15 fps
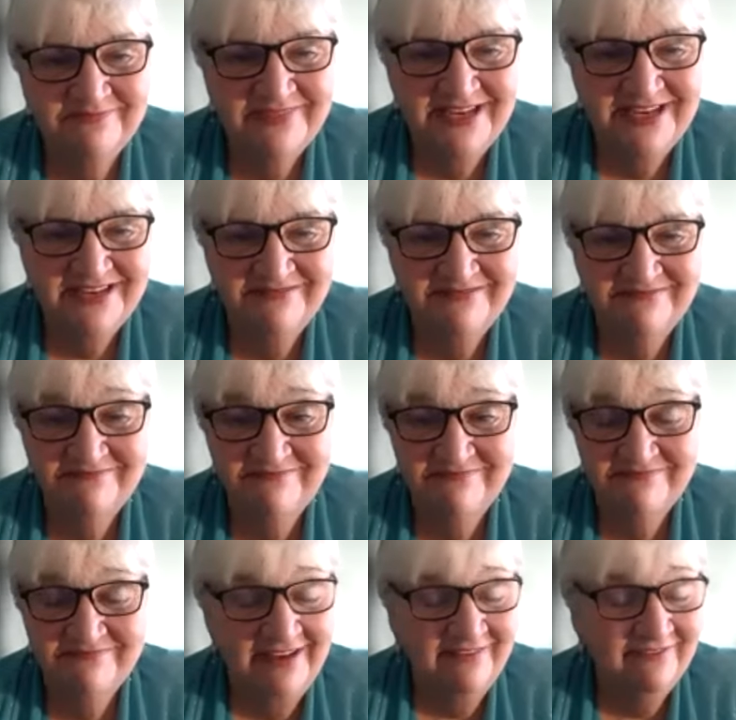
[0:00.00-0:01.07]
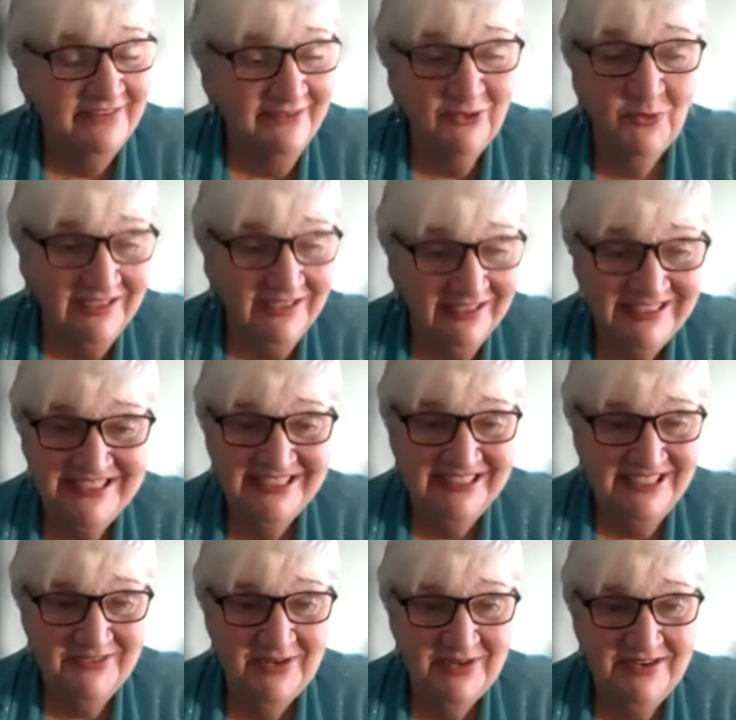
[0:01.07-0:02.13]
and have never really done
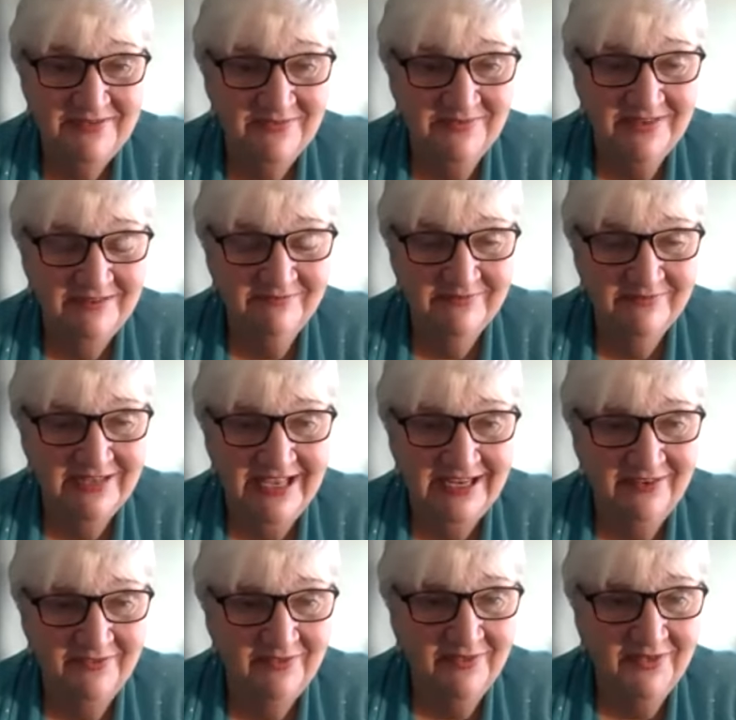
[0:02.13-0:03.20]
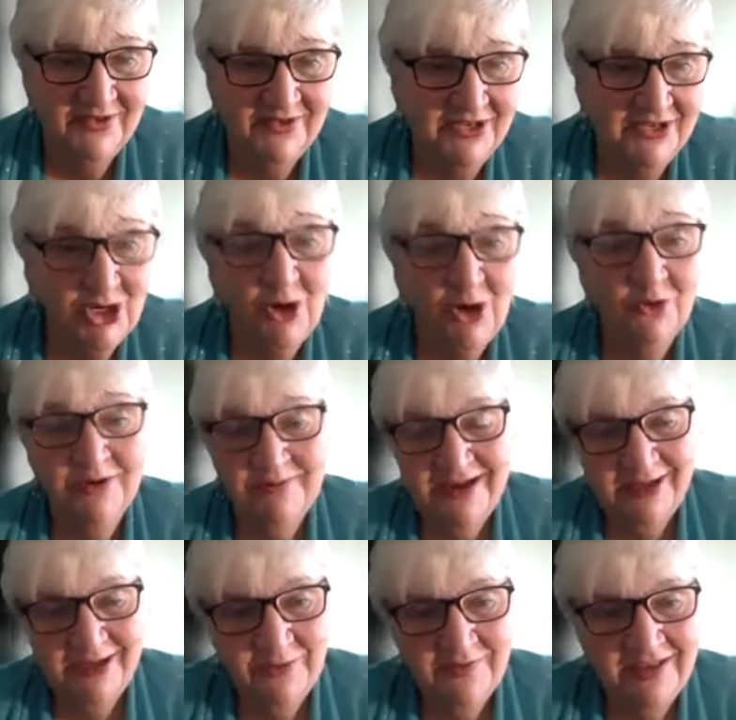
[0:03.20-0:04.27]
it. We kind of talk about
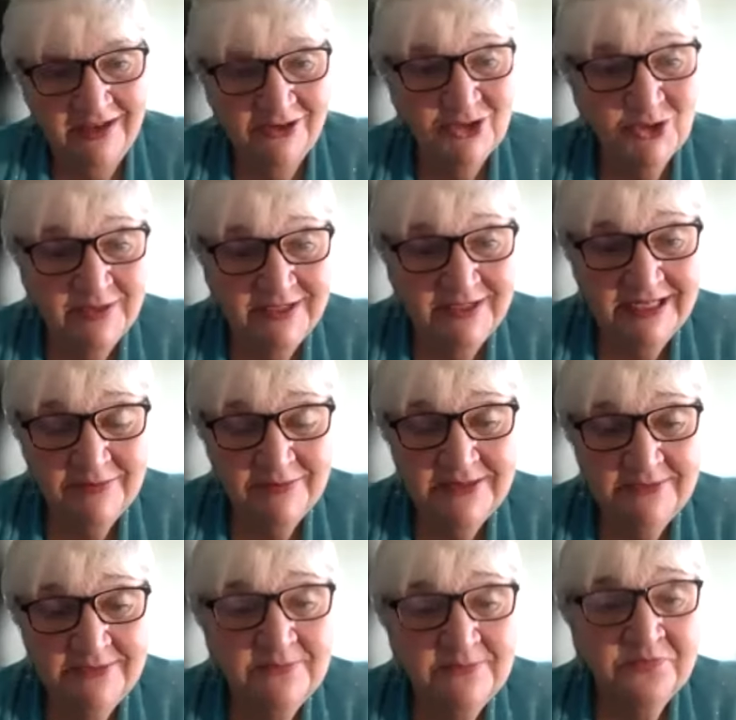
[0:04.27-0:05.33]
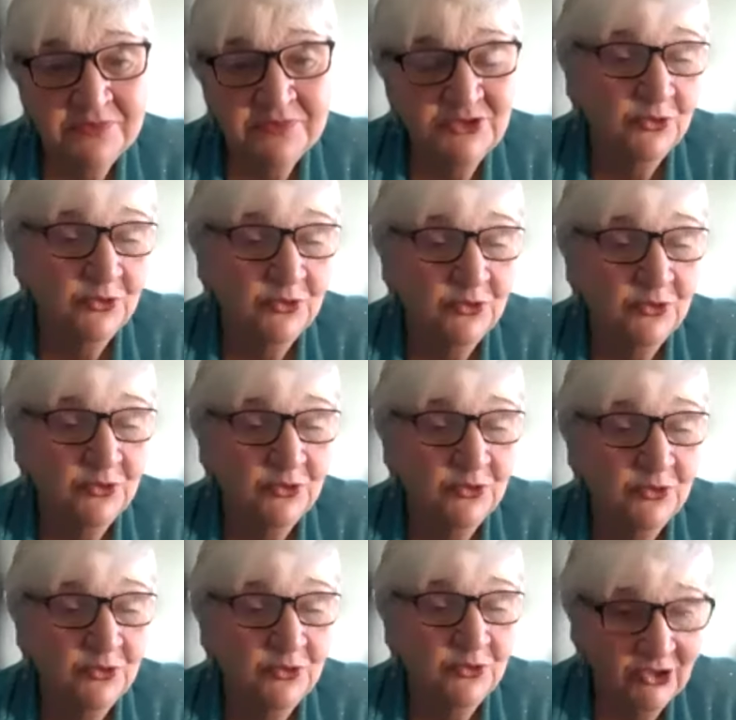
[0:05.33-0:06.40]
it without doing it, but to
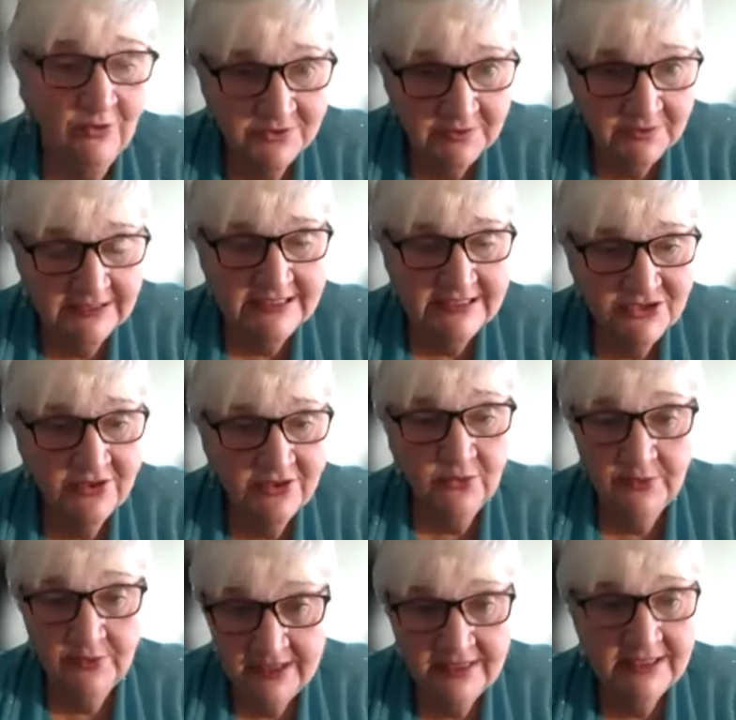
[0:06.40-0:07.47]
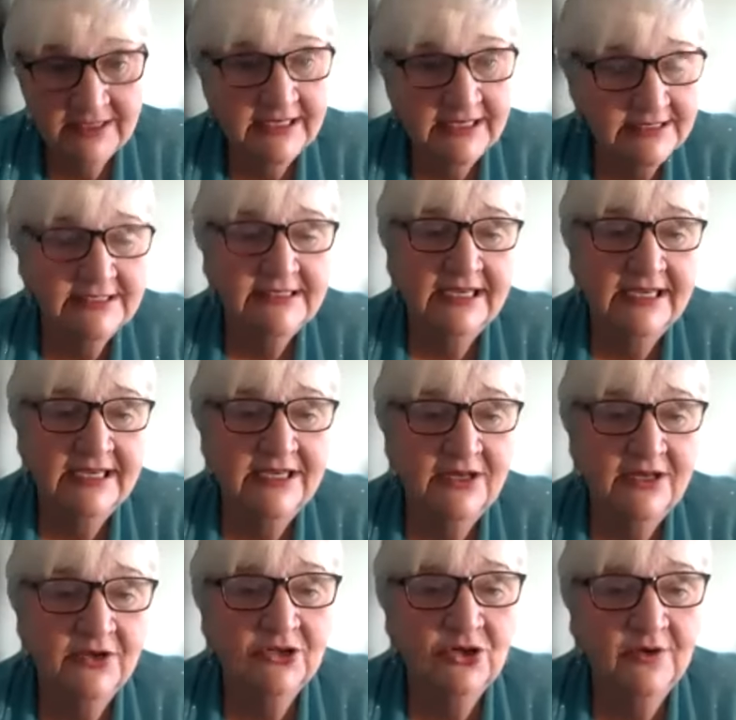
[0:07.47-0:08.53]
write a gratitude list, 3 things a
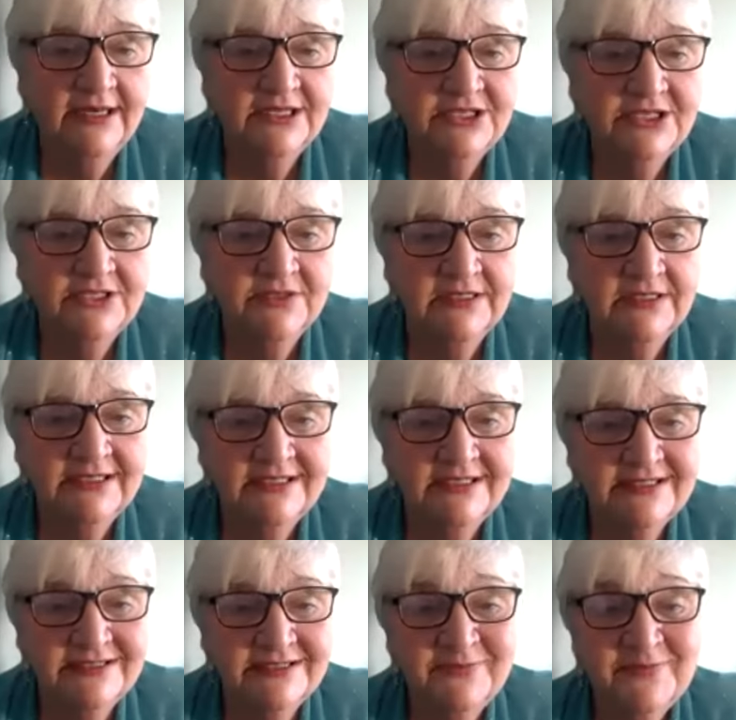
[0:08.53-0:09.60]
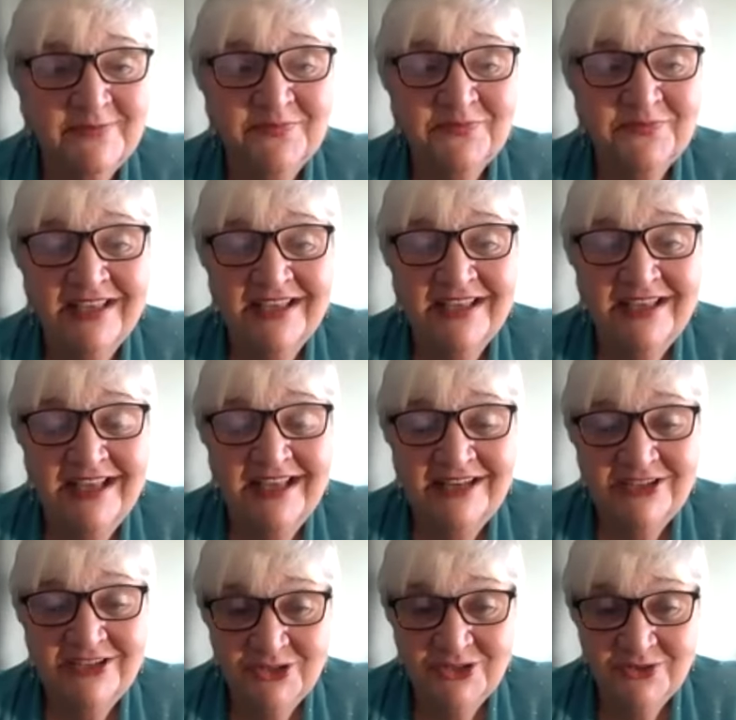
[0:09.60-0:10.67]
day on a gratitude list, and to
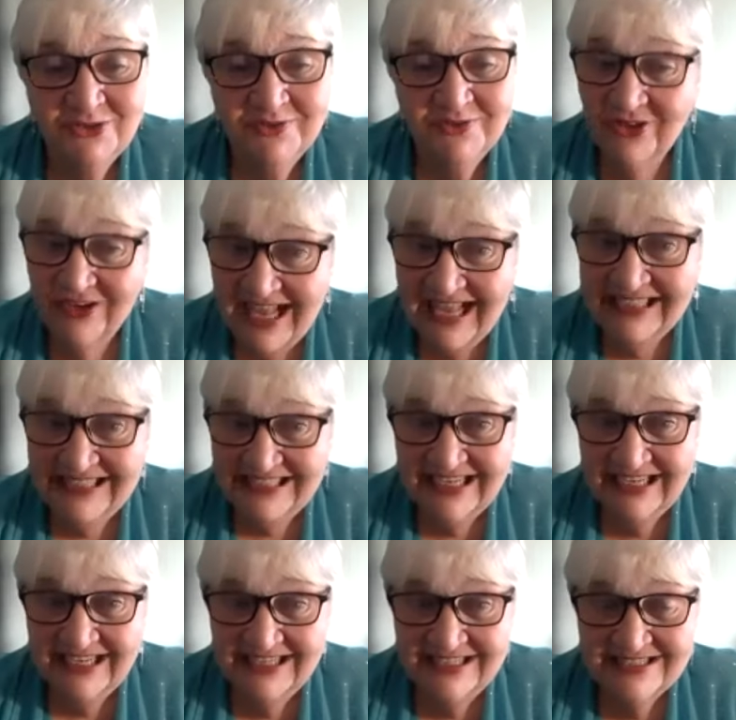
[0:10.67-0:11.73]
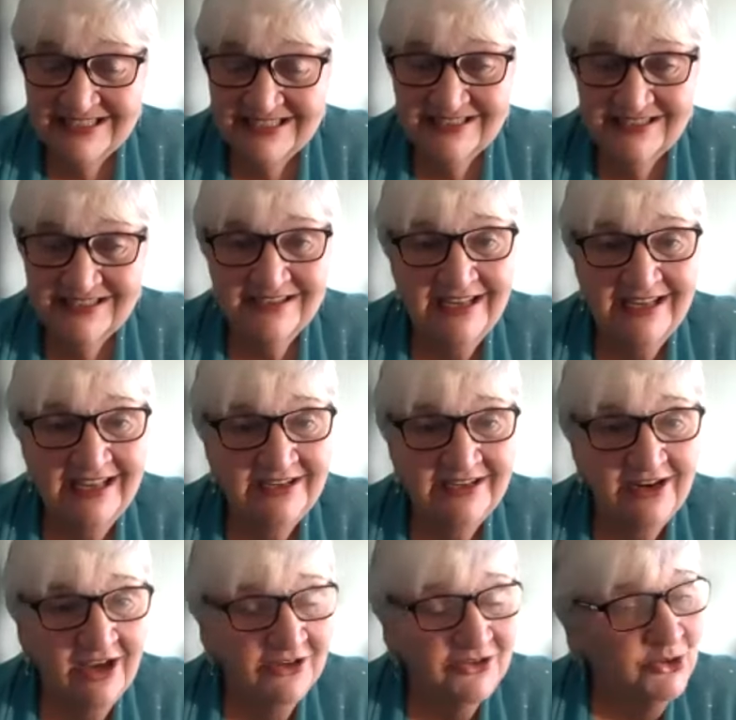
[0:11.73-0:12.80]
do it for 90 days and
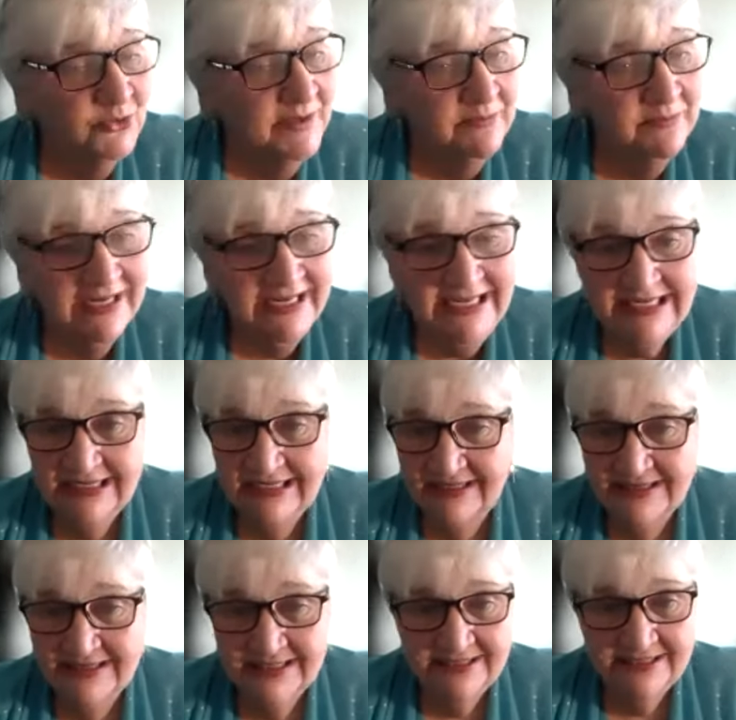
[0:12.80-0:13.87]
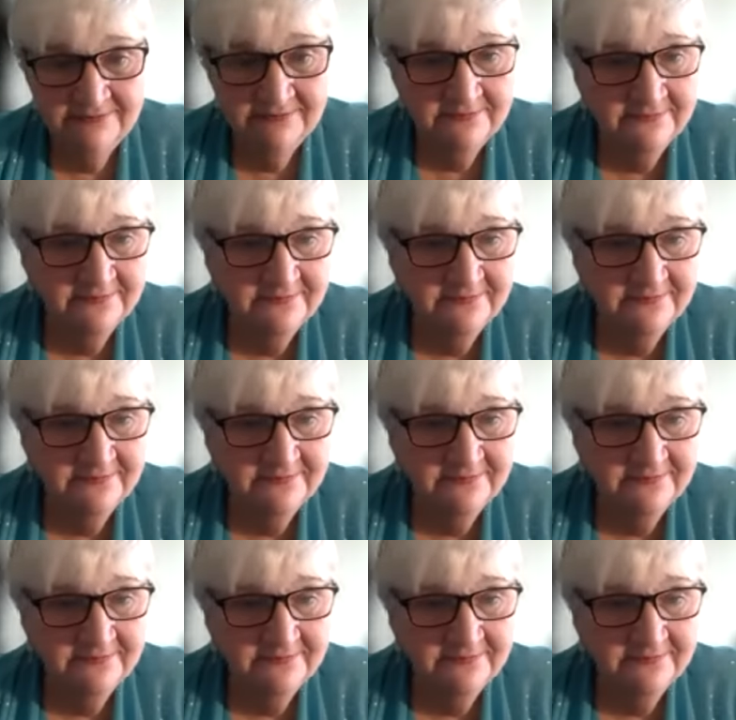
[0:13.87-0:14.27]
not to repeat anything.